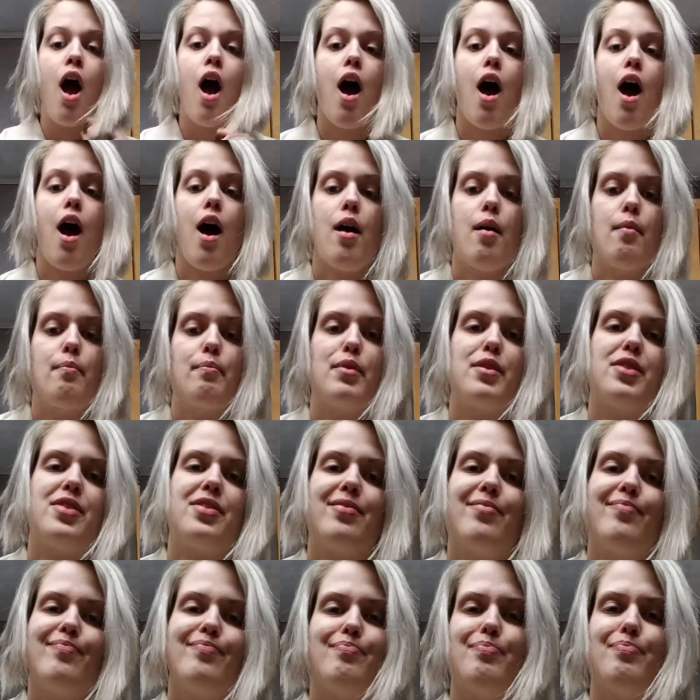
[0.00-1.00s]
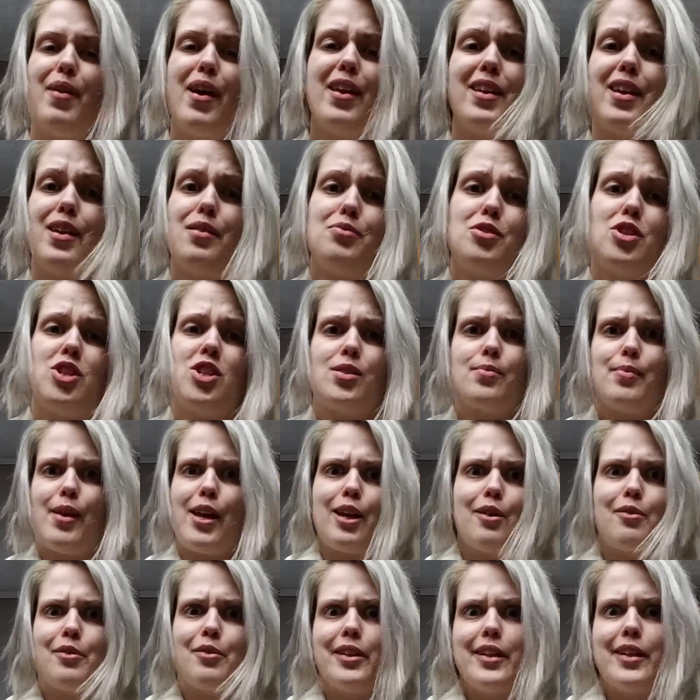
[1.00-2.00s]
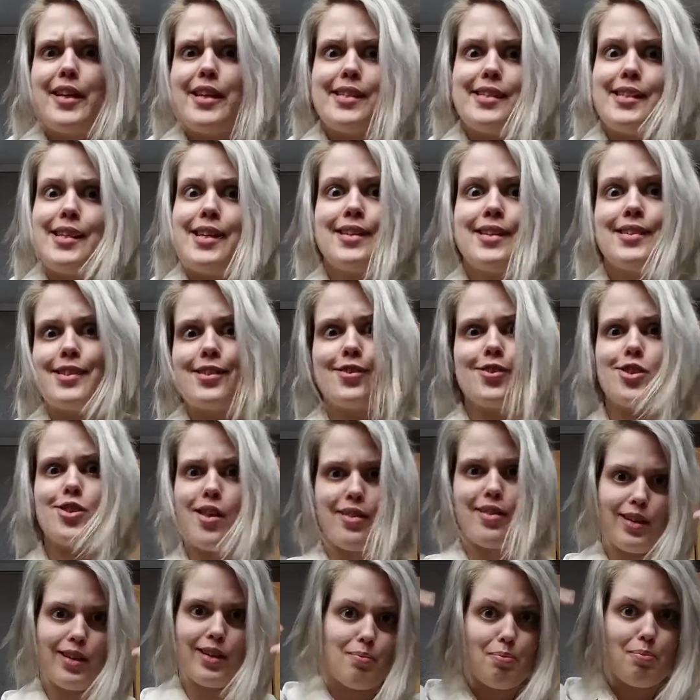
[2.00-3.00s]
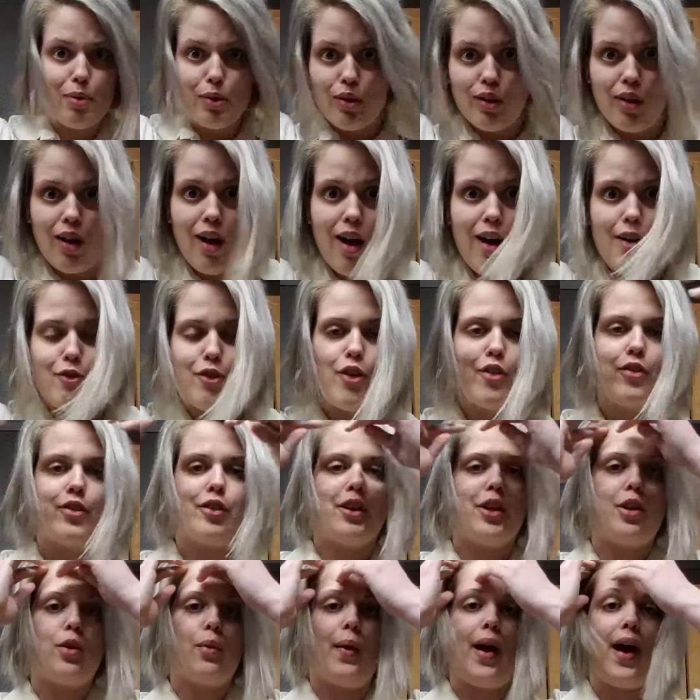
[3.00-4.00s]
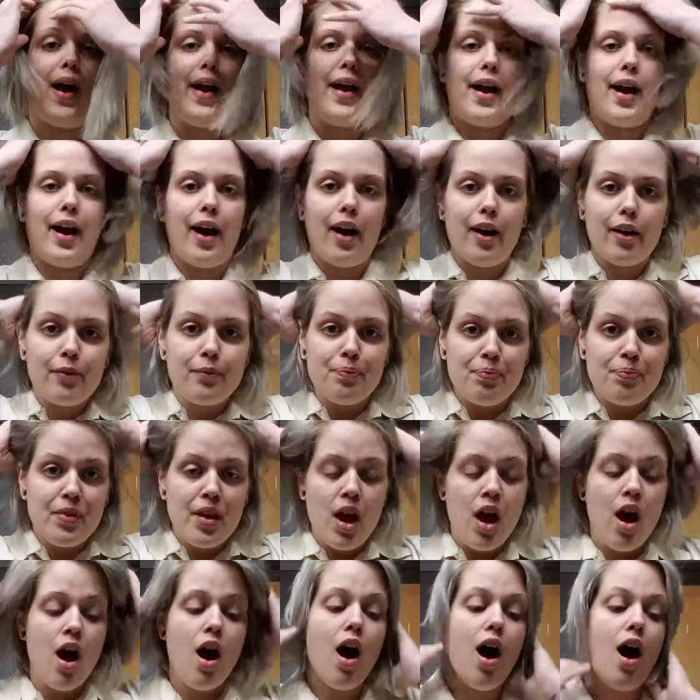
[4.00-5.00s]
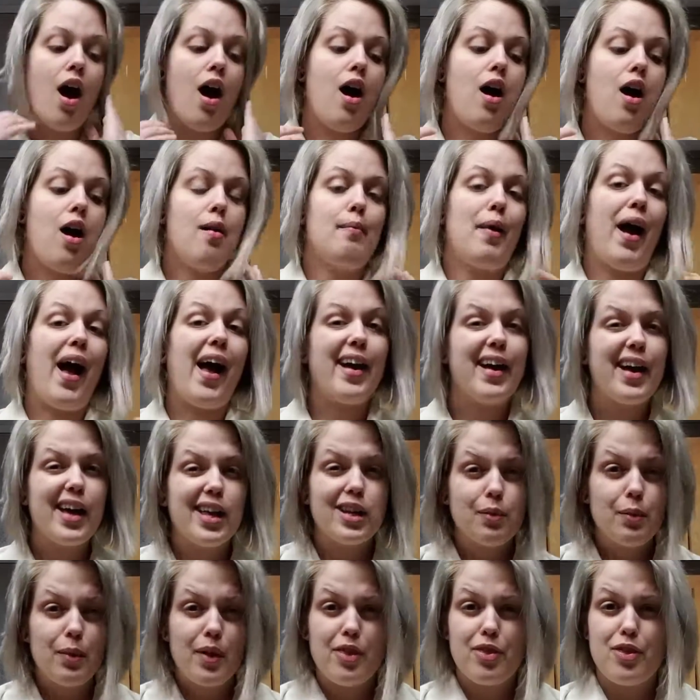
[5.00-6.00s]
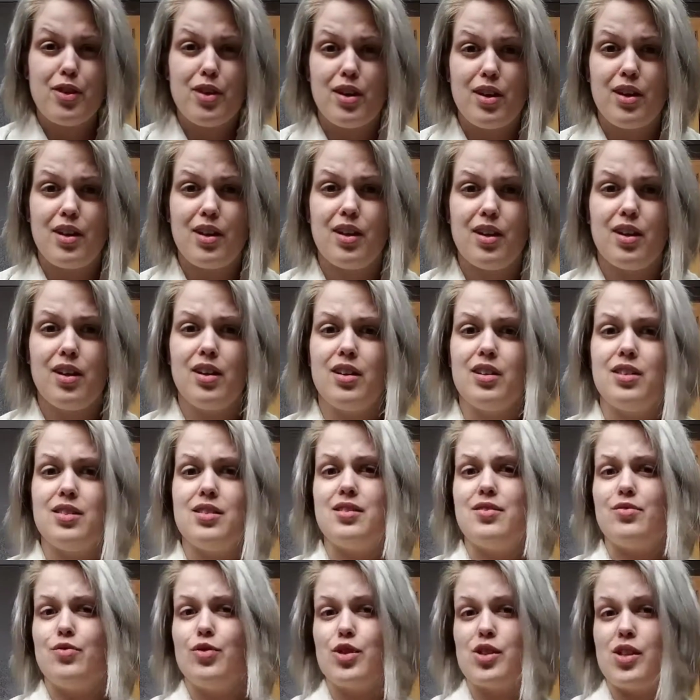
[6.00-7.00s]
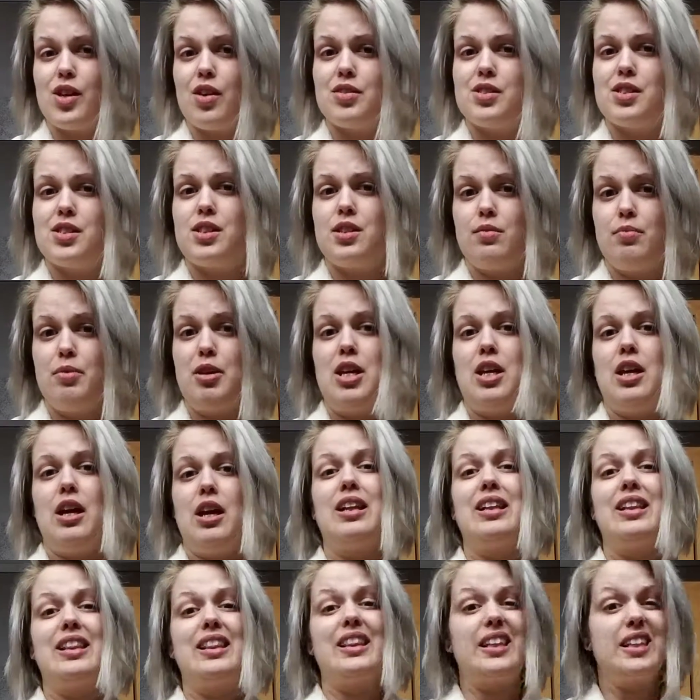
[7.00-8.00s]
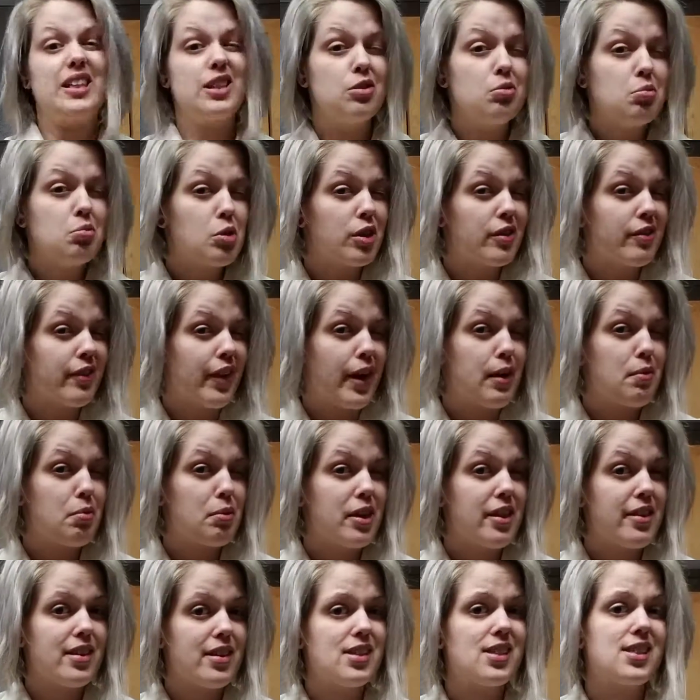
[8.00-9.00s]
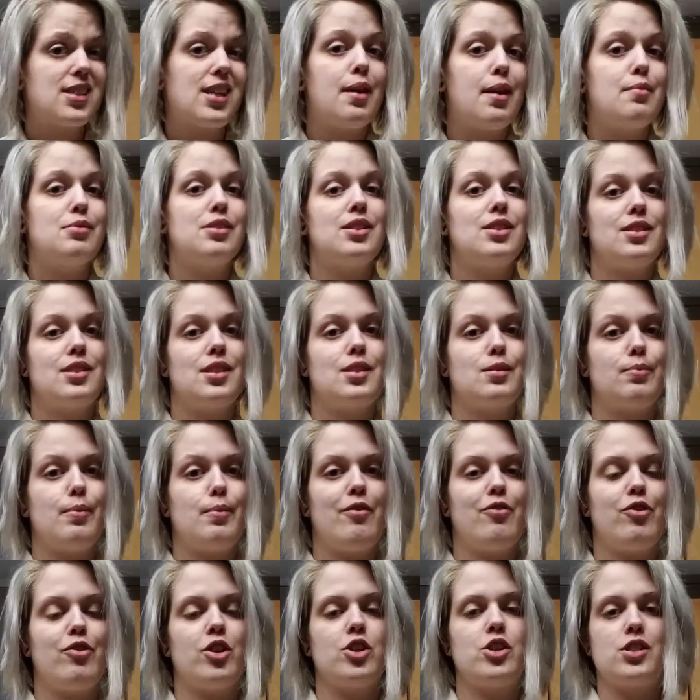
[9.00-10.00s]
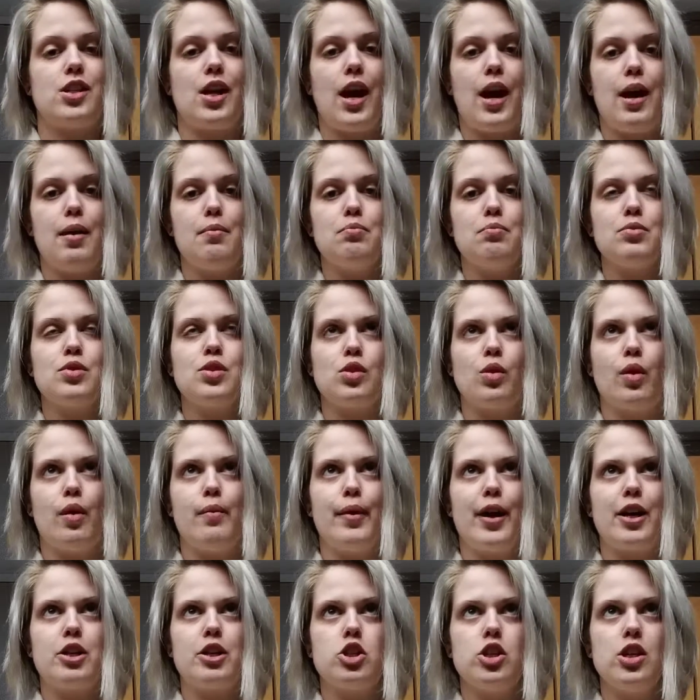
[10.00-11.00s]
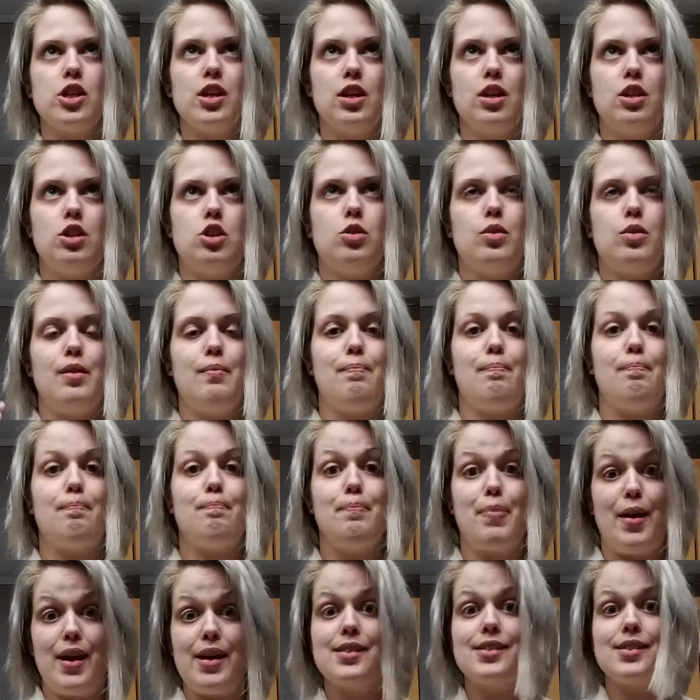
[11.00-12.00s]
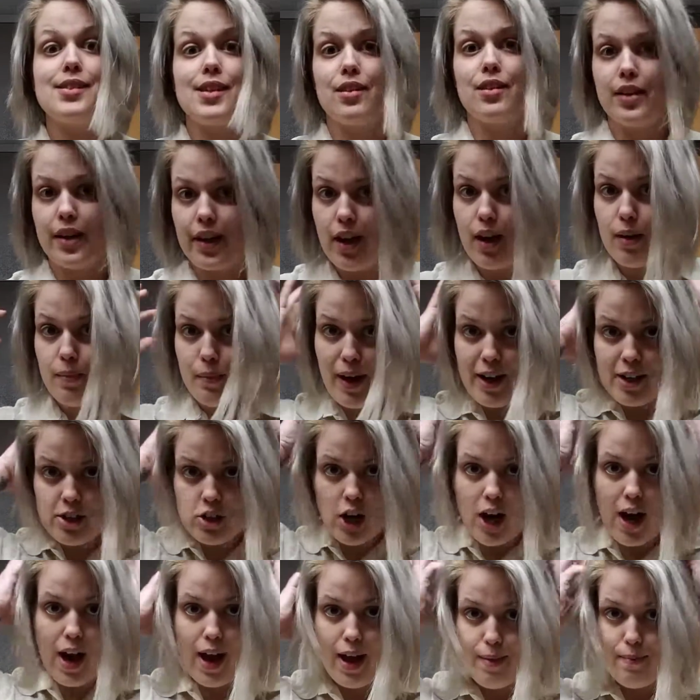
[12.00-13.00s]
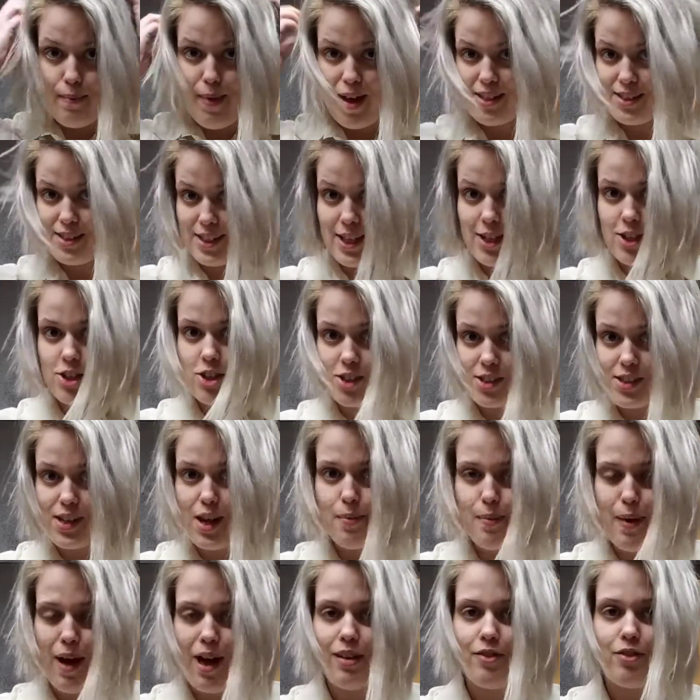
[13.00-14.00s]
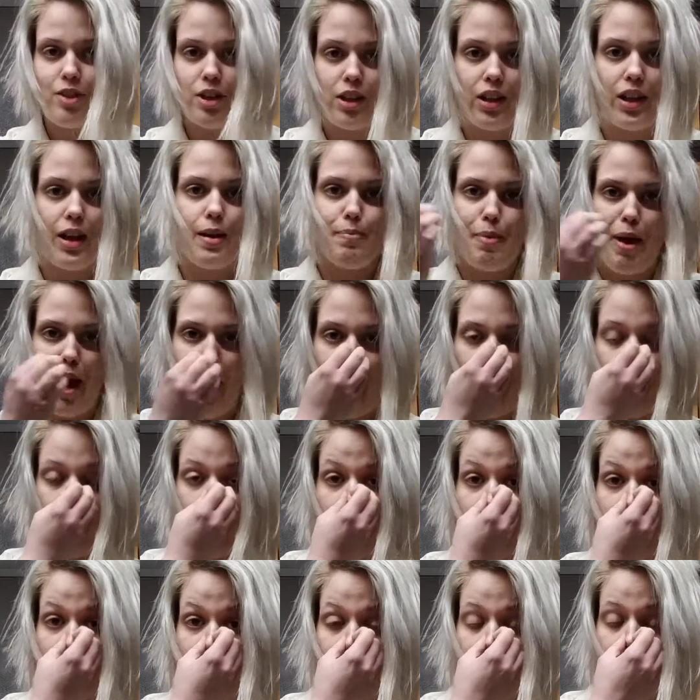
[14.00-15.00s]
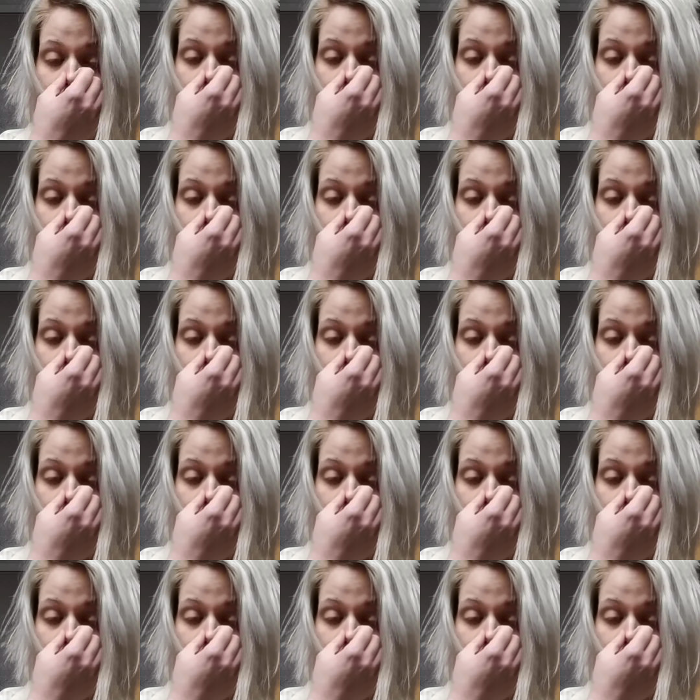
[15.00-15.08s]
but button-ups just make it really easy because there's nothing to pull off over your wet hair. I kind of want the results to be a little more vibrant this time since it's my first time, so I'm actually going to do it basically on my dry, messy, just come out of a clip hair.